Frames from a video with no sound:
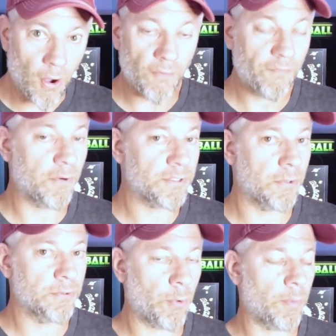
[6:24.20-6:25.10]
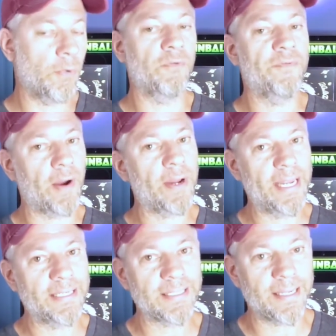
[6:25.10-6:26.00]
all 4 screws were removed very
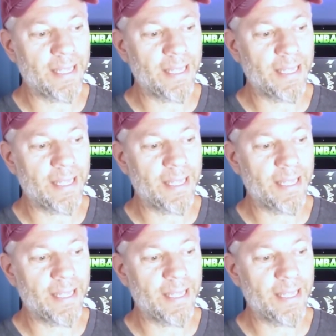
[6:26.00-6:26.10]
easily.